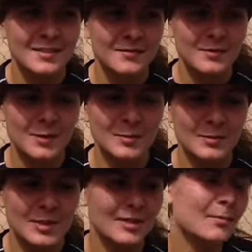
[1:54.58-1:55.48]
from
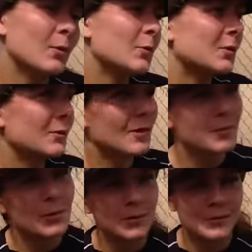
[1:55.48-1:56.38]
being pulled
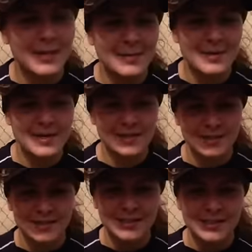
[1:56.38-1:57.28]
pulled away,
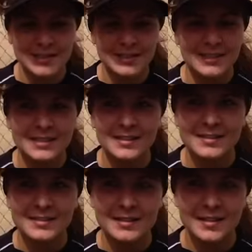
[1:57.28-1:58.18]
but
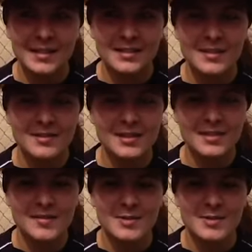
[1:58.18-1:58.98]
uh, ever since